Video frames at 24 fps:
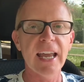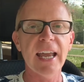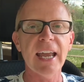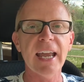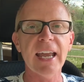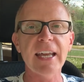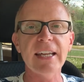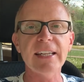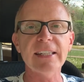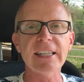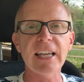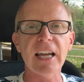
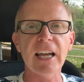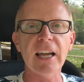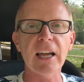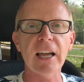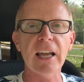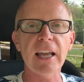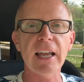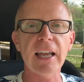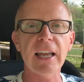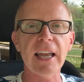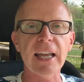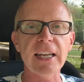And
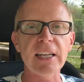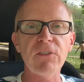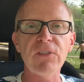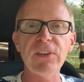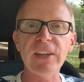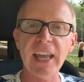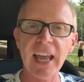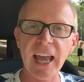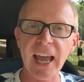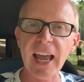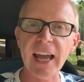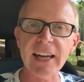if
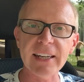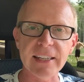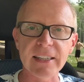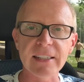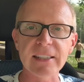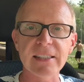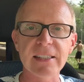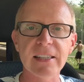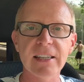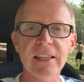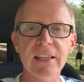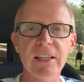he
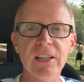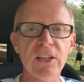hadn't,